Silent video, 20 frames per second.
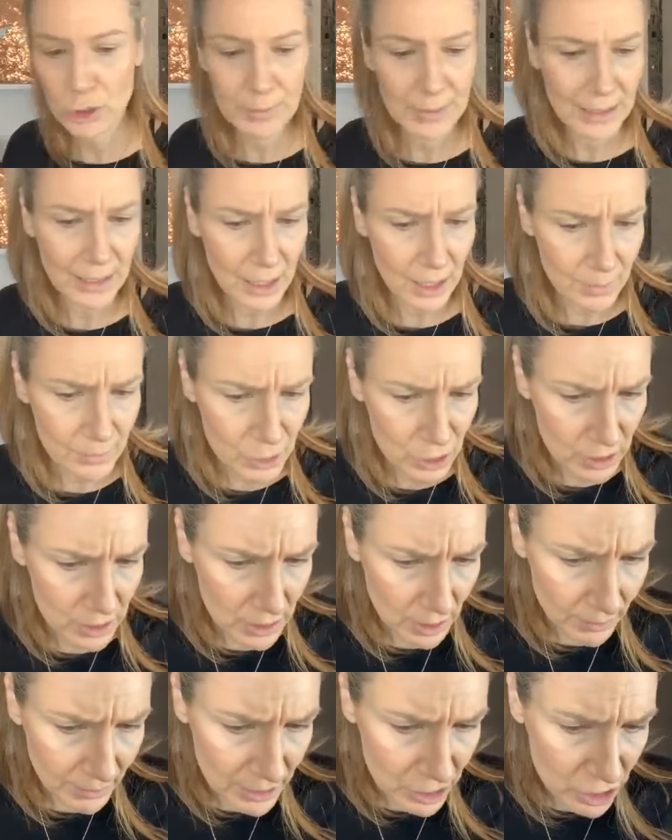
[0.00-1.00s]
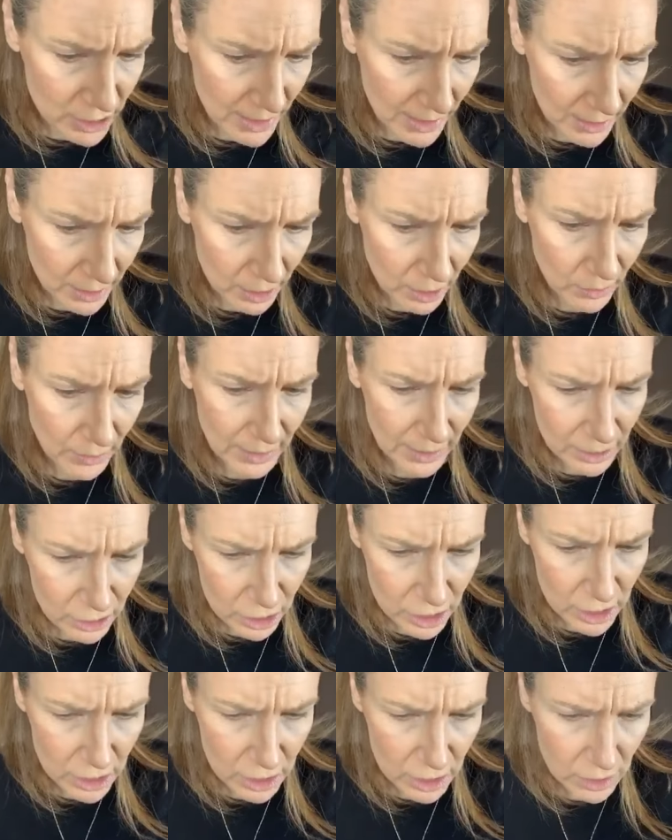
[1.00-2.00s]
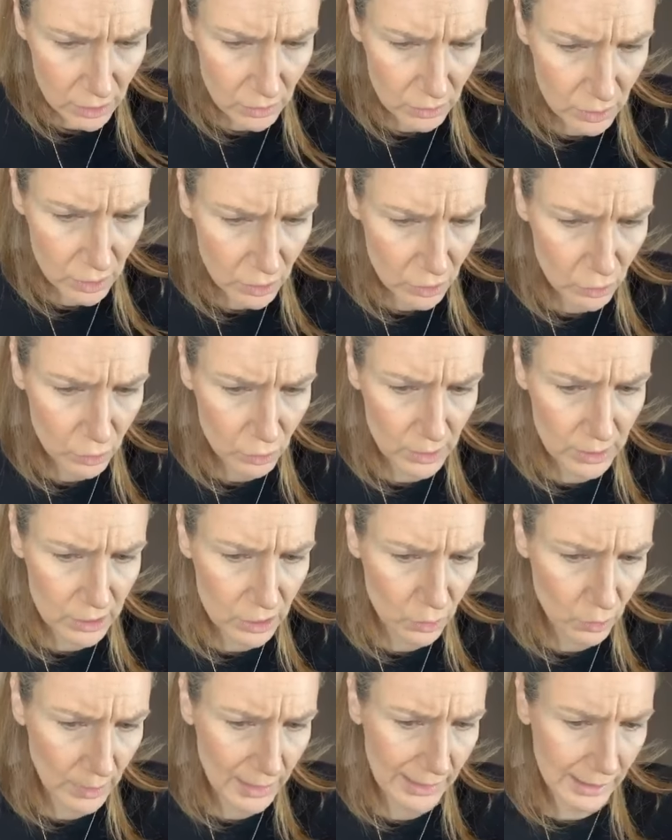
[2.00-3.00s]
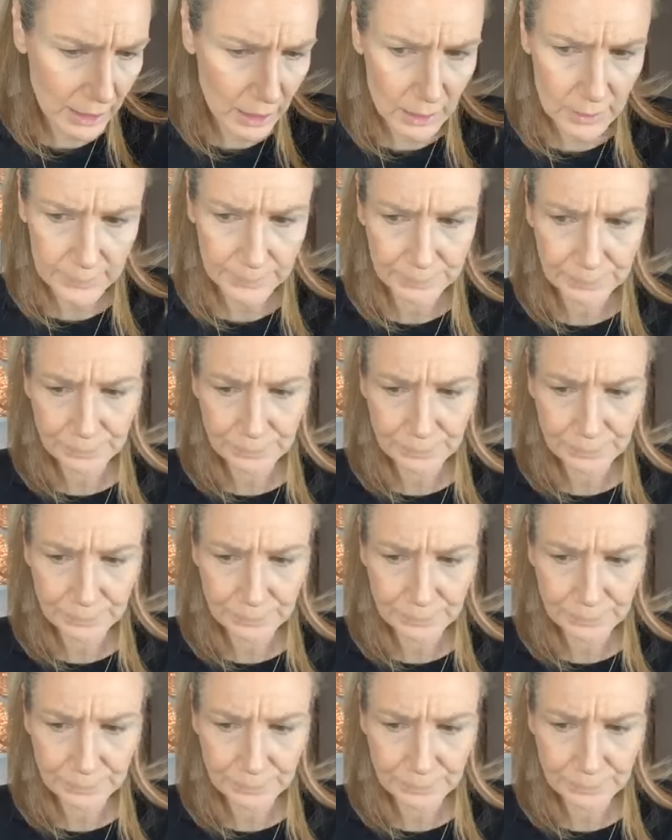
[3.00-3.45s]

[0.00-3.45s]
many options on my shadow, and I just don't know what to wear.